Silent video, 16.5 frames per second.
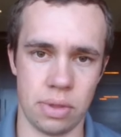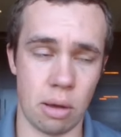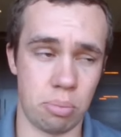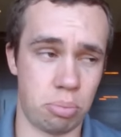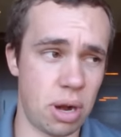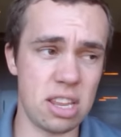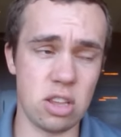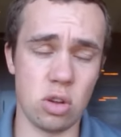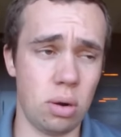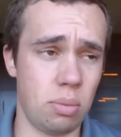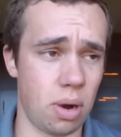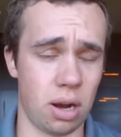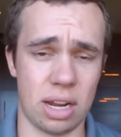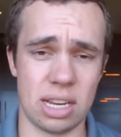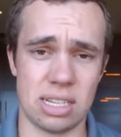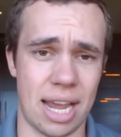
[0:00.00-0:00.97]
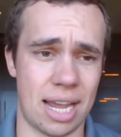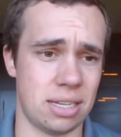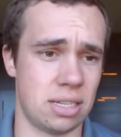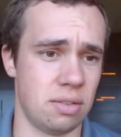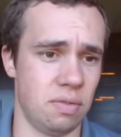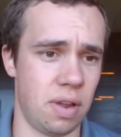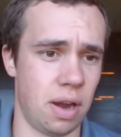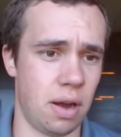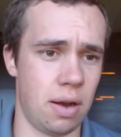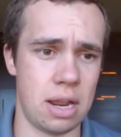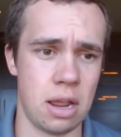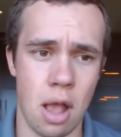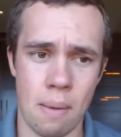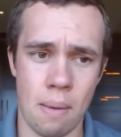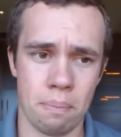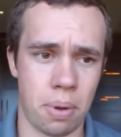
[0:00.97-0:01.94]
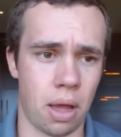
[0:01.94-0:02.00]
Now, Brett Yormark has had some very
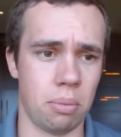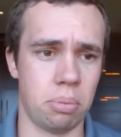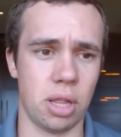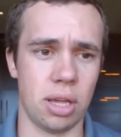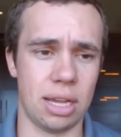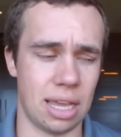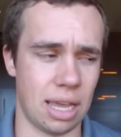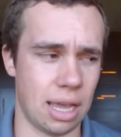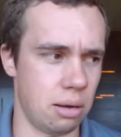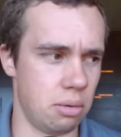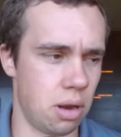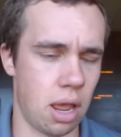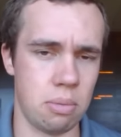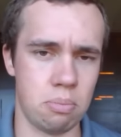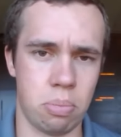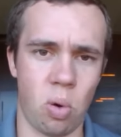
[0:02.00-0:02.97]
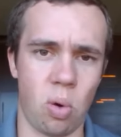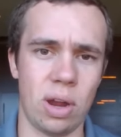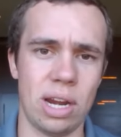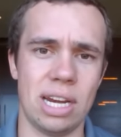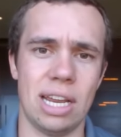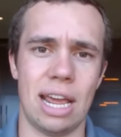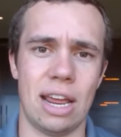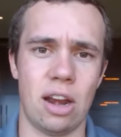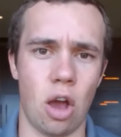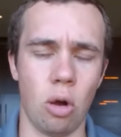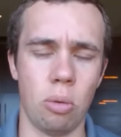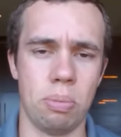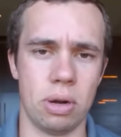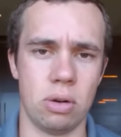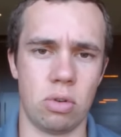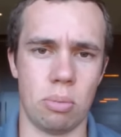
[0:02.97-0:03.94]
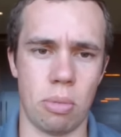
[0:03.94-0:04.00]
public and, and pointed and
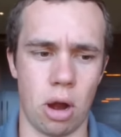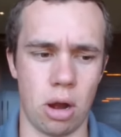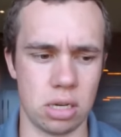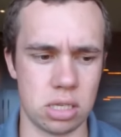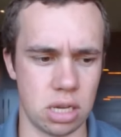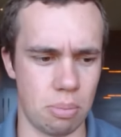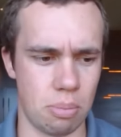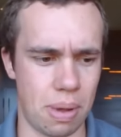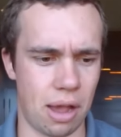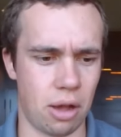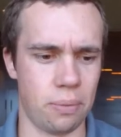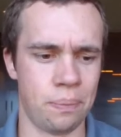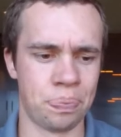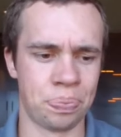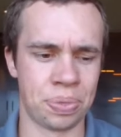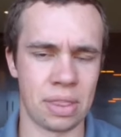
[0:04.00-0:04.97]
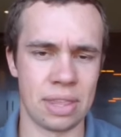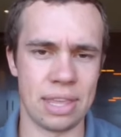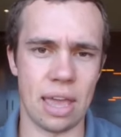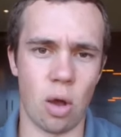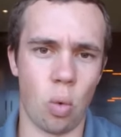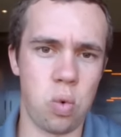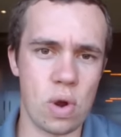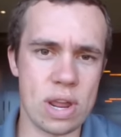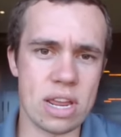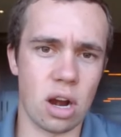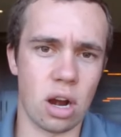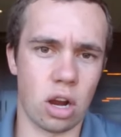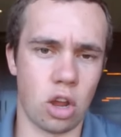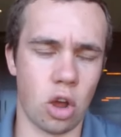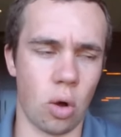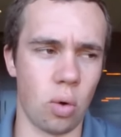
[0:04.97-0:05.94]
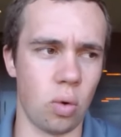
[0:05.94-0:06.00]
open remarks about, yeah, we are
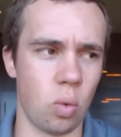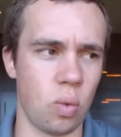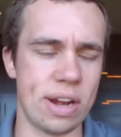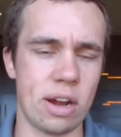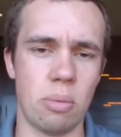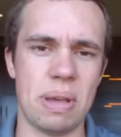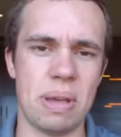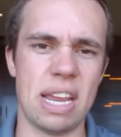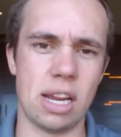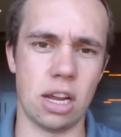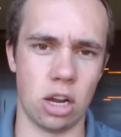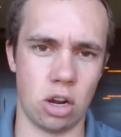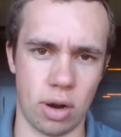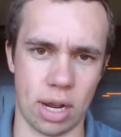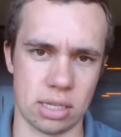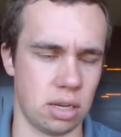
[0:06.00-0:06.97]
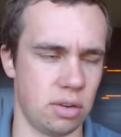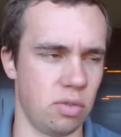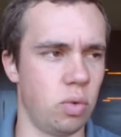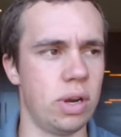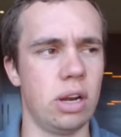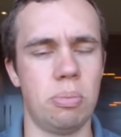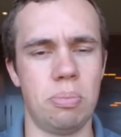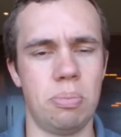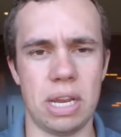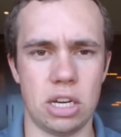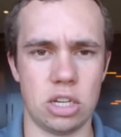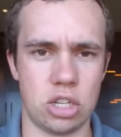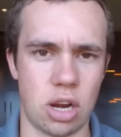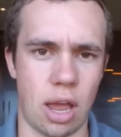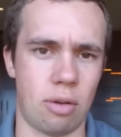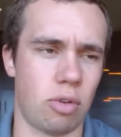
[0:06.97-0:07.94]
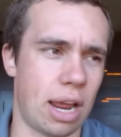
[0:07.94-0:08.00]
going, we are being aggressive, we are being
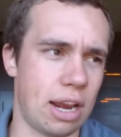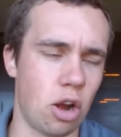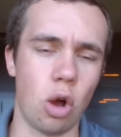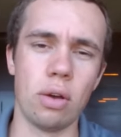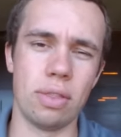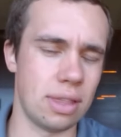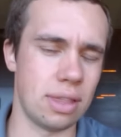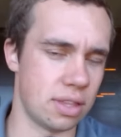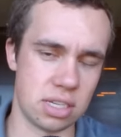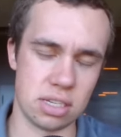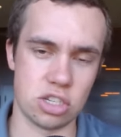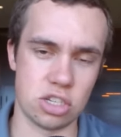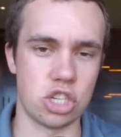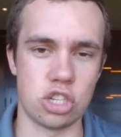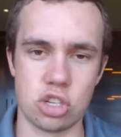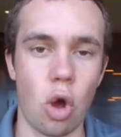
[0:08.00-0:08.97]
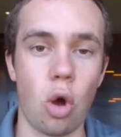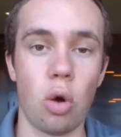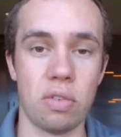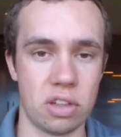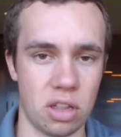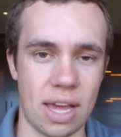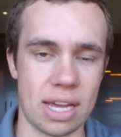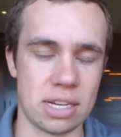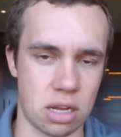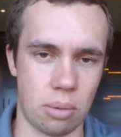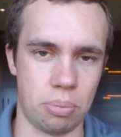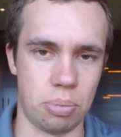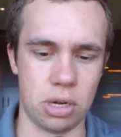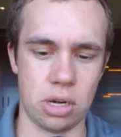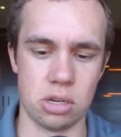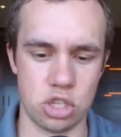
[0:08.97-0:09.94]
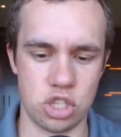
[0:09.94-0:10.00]
shot right. Oh, this is just over the last
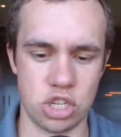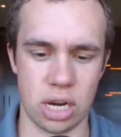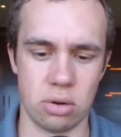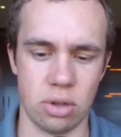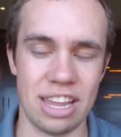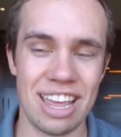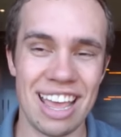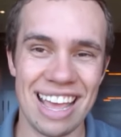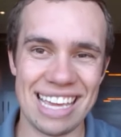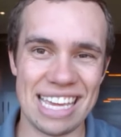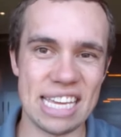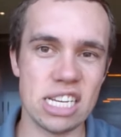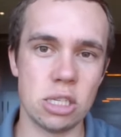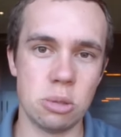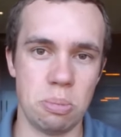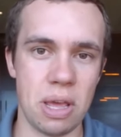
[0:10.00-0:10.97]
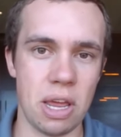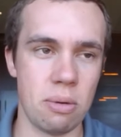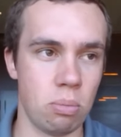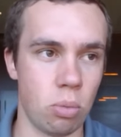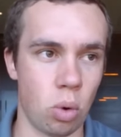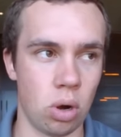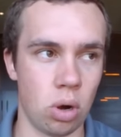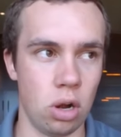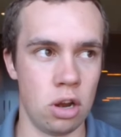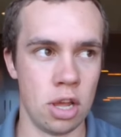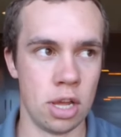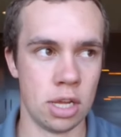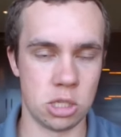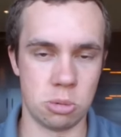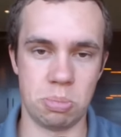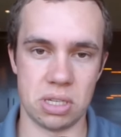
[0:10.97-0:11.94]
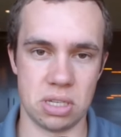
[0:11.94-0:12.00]
couple of years generally. He's been more
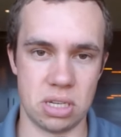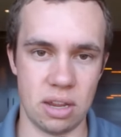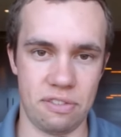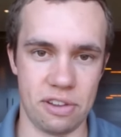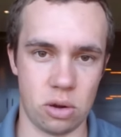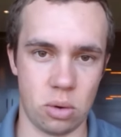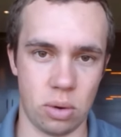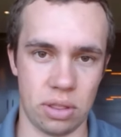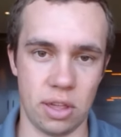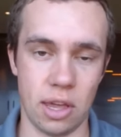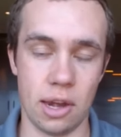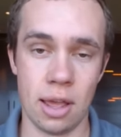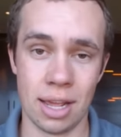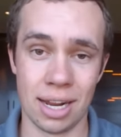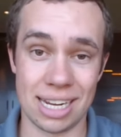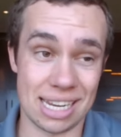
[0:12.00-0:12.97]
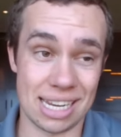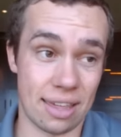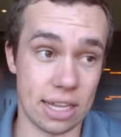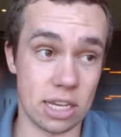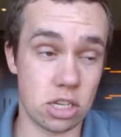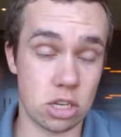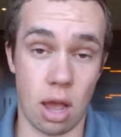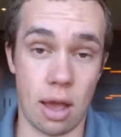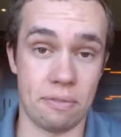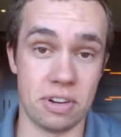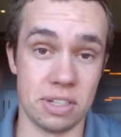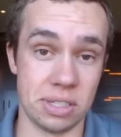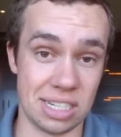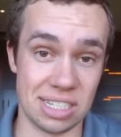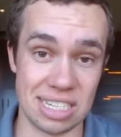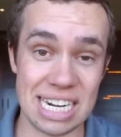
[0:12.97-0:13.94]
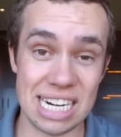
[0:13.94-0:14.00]
specific with it because I think his
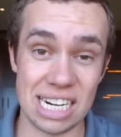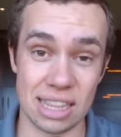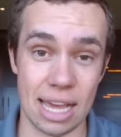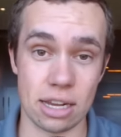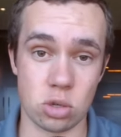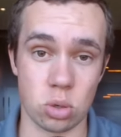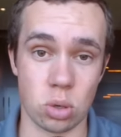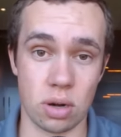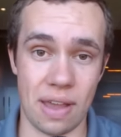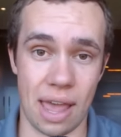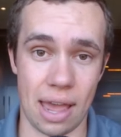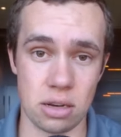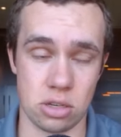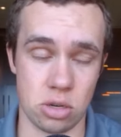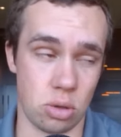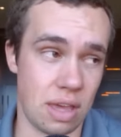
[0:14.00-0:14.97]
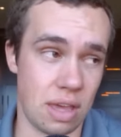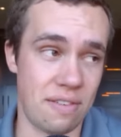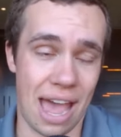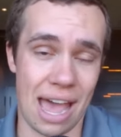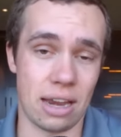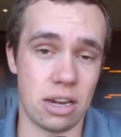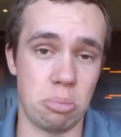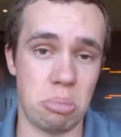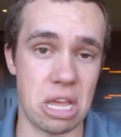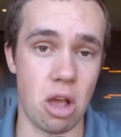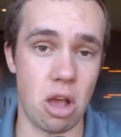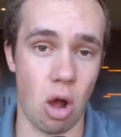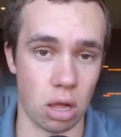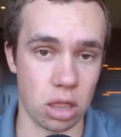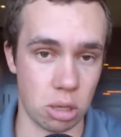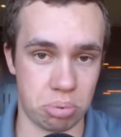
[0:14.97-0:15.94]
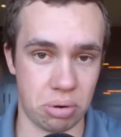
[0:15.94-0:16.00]
conference has needed that sort of attitude. They've had to be
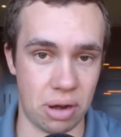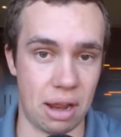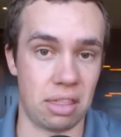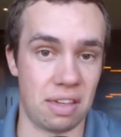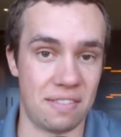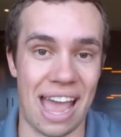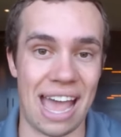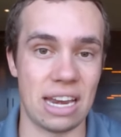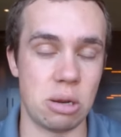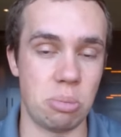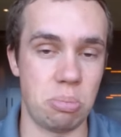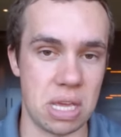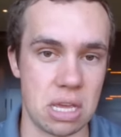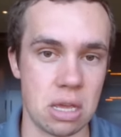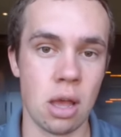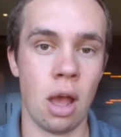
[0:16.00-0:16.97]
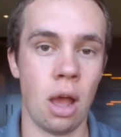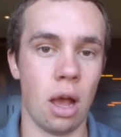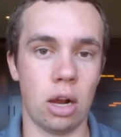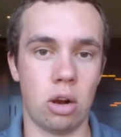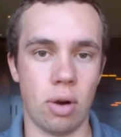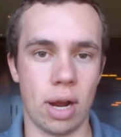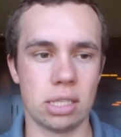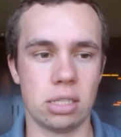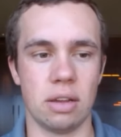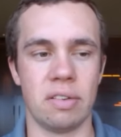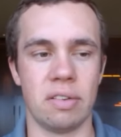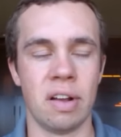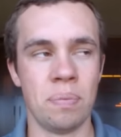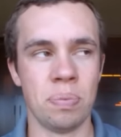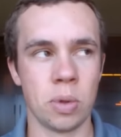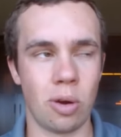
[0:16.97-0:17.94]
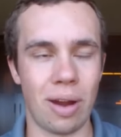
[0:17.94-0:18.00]
on the prowl. They've had to be aggressive.
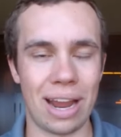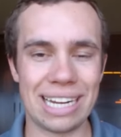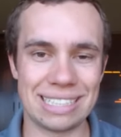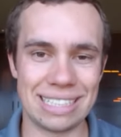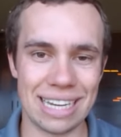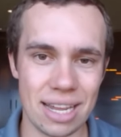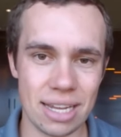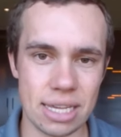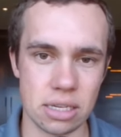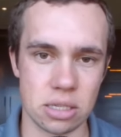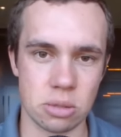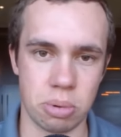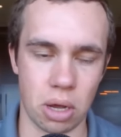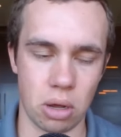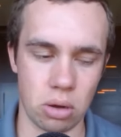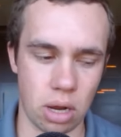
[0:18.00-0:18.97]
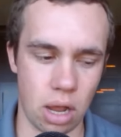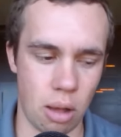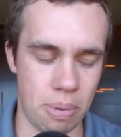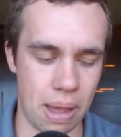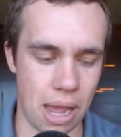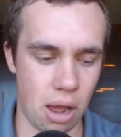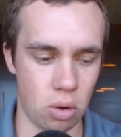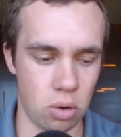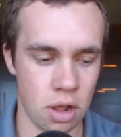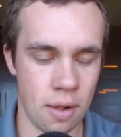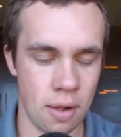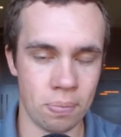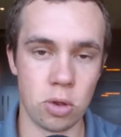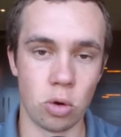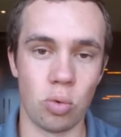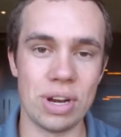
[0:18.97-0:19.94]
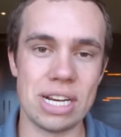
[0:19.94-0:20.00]
Greg Sankey spoke about
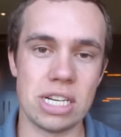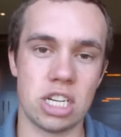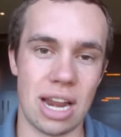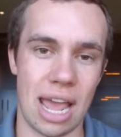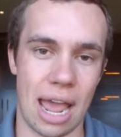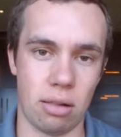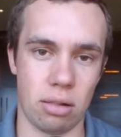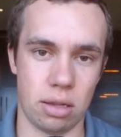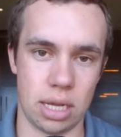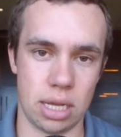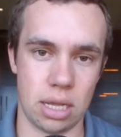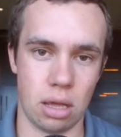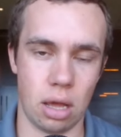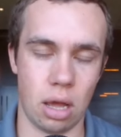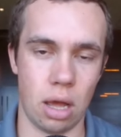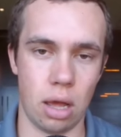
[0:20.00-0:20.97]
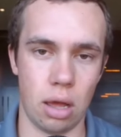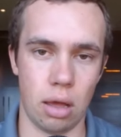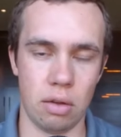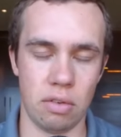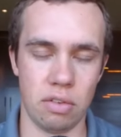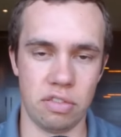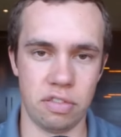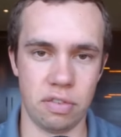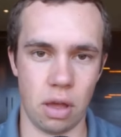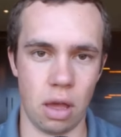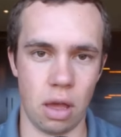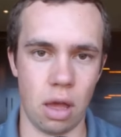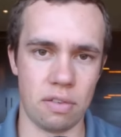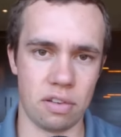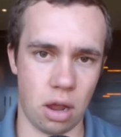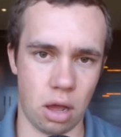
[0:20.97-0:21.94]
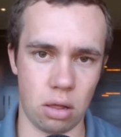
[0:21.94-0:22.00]
the regionality of uh,
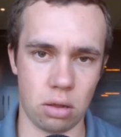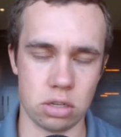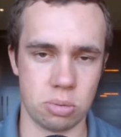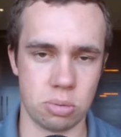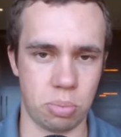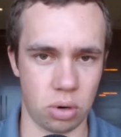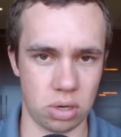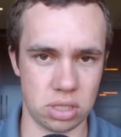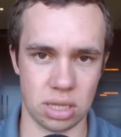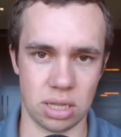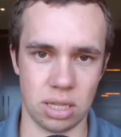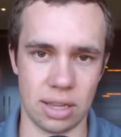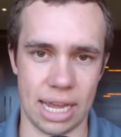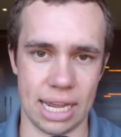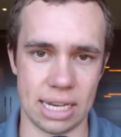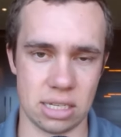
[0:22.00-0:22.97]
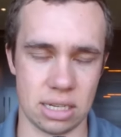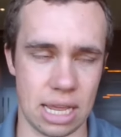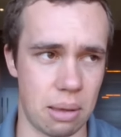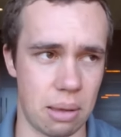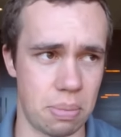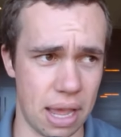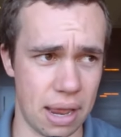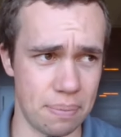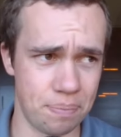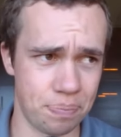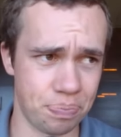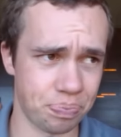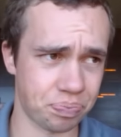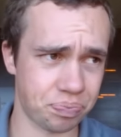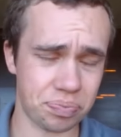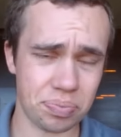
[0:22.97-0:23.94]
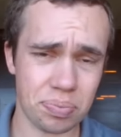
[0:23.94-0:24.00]
of college sports in the landscape, and
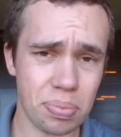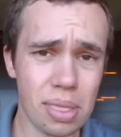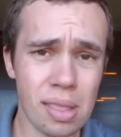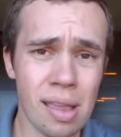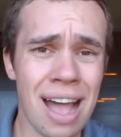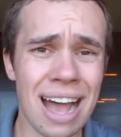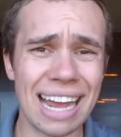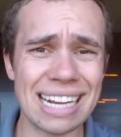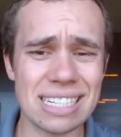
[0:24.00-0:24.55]
I